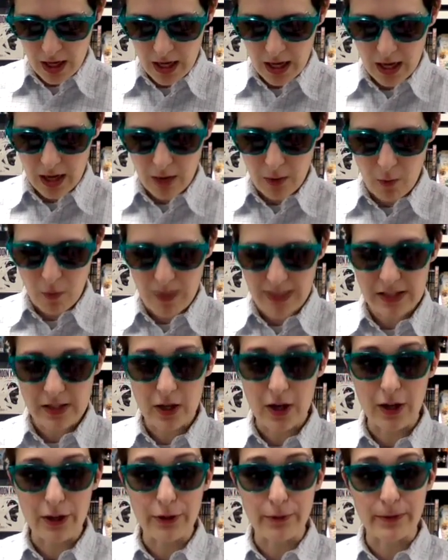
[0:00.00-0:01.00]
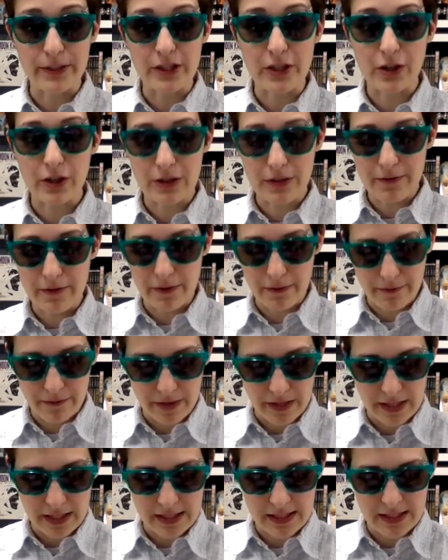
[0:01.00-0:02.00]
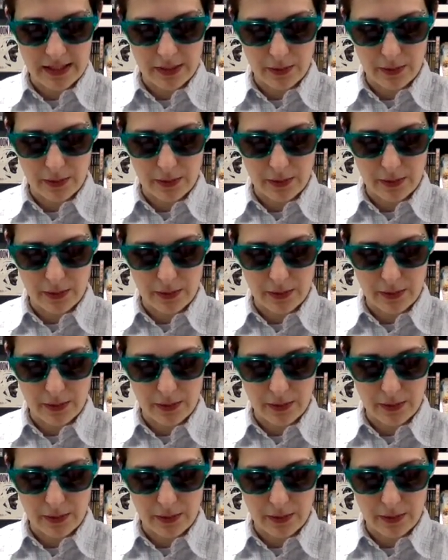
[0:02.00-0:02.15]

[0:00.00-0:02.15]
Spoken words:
One is called The Return of the Phoenix. It